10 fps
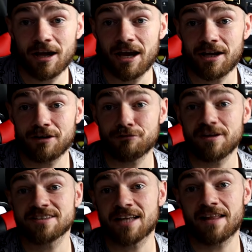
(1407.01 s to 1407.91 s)
and the
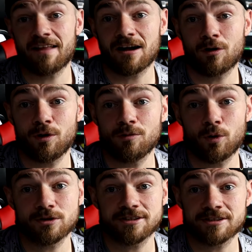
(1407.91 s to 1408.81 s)
reason I like that koi the
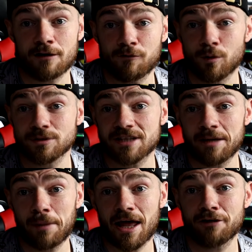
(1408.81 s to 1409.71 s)
most is I've always
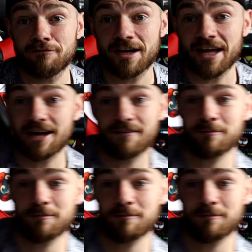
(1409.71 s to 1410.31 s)
liked black and red together.